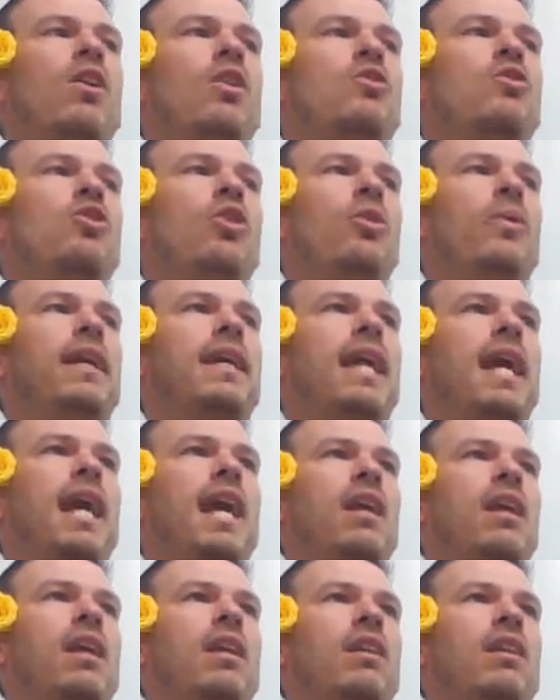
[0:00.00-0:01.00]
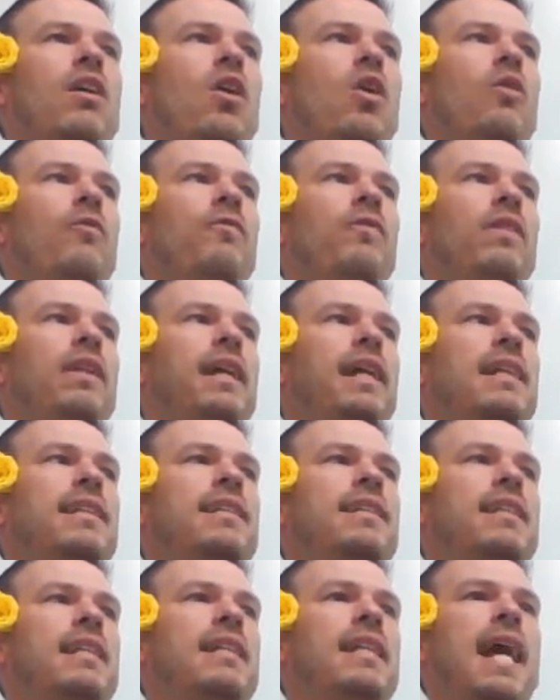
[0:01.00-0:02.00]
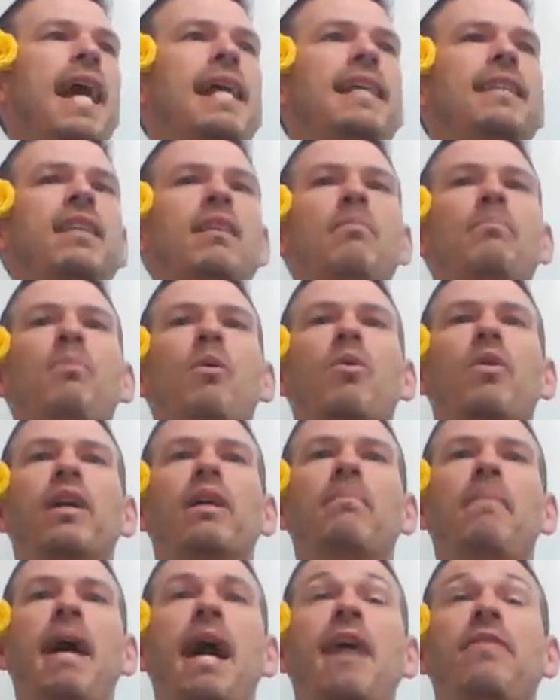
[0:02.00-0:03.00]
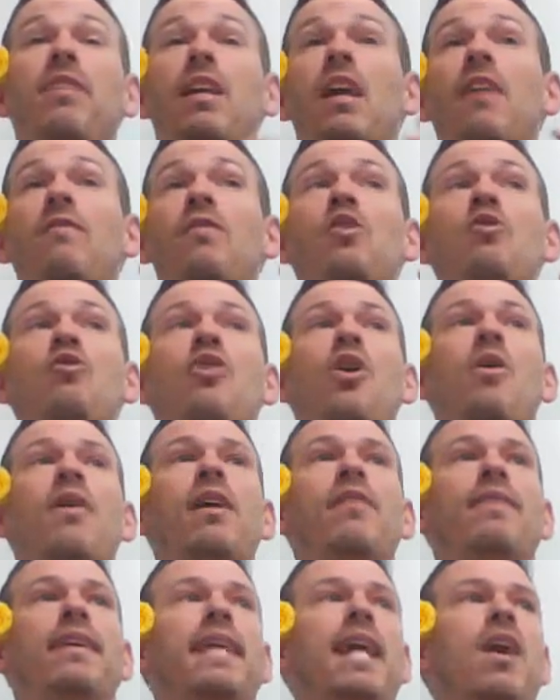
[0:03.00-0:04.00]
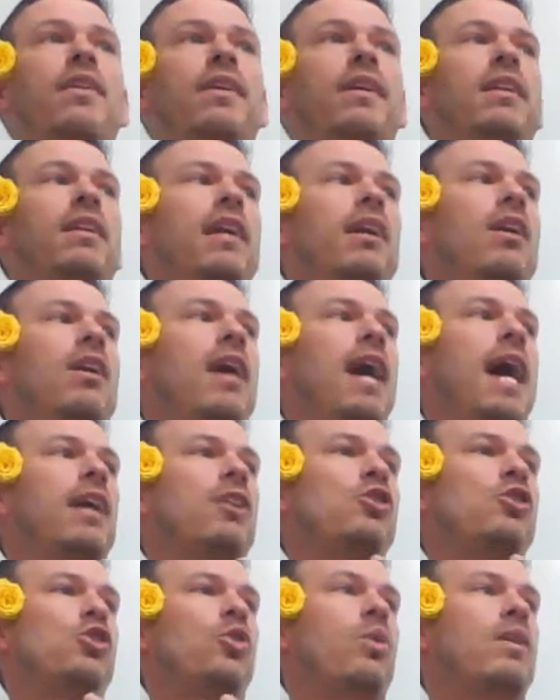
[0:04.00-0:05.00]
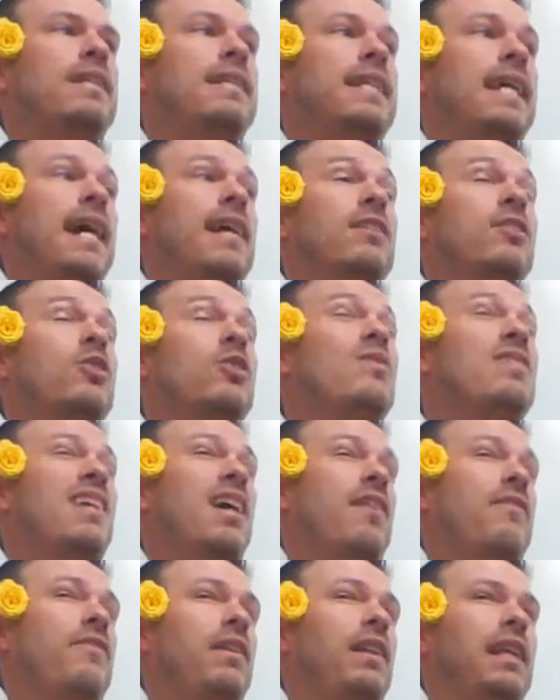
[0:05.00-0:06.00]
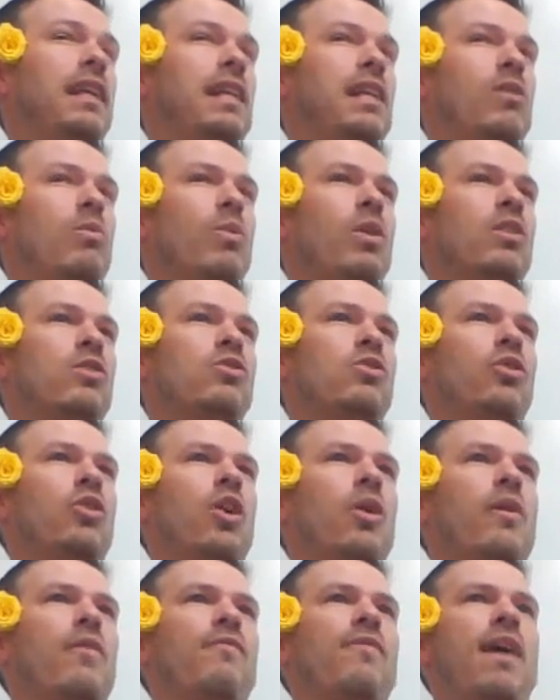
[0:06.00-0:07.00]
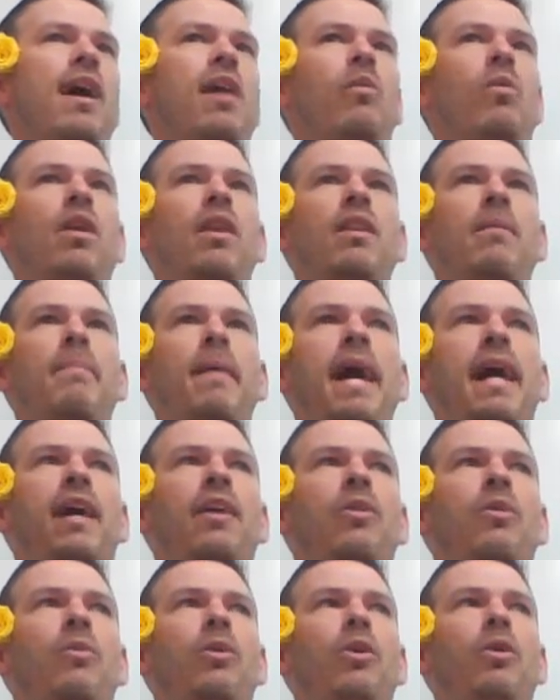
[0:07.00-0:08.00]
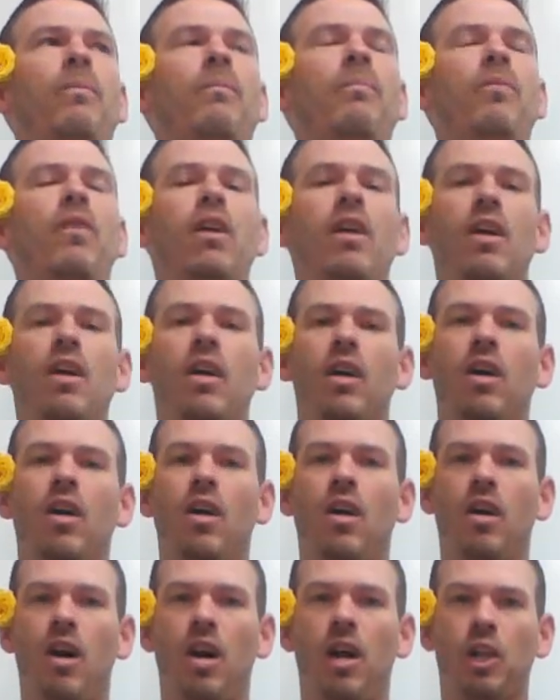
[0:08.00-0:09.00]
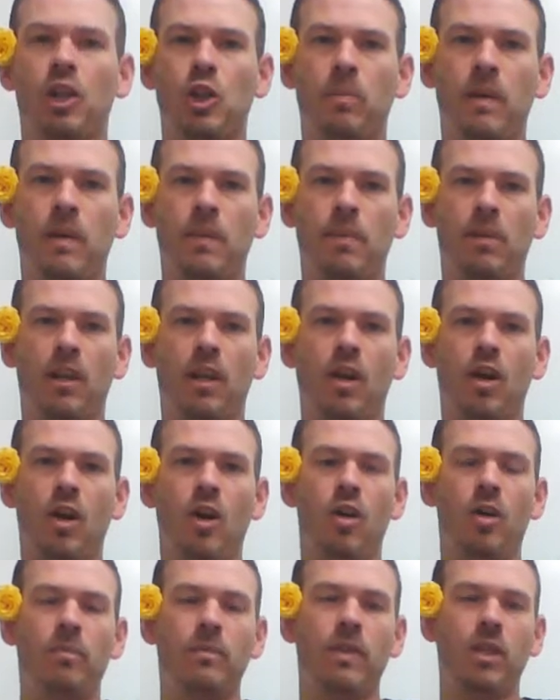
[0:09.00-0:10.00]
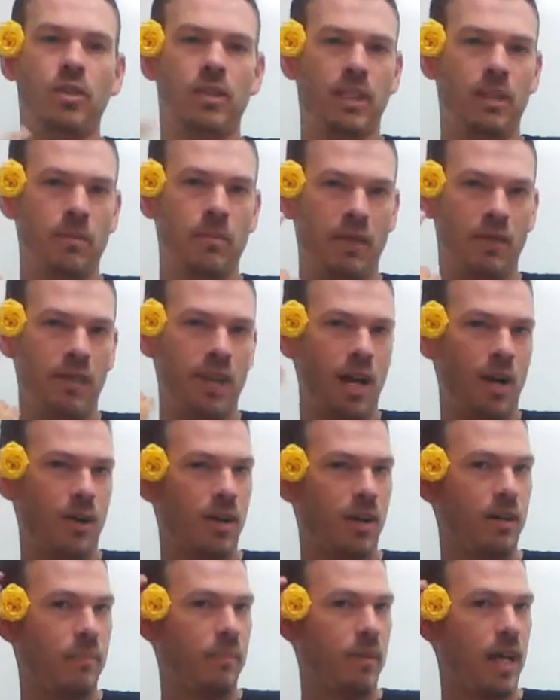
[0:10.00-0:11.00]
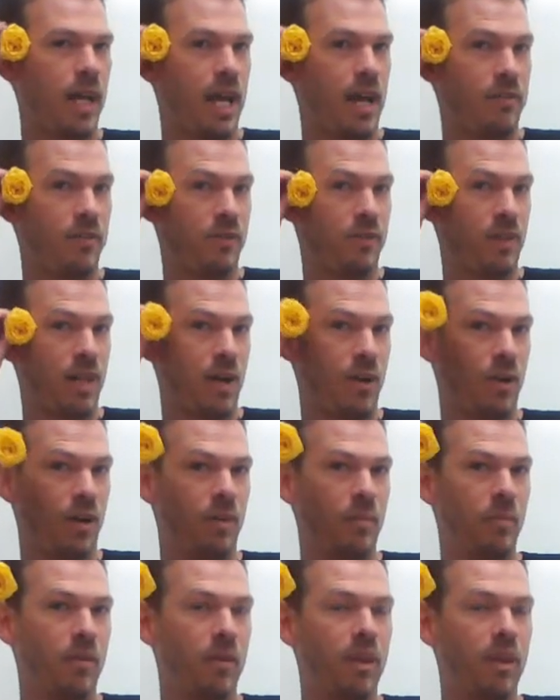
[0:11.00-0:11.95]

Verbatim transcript: So again, hopefully it's nice and boring math. If you don't have a calculator at your desk, you definitely need one. So go and find one in the back of the room. All you people at home, do you see my flower? I have a flower.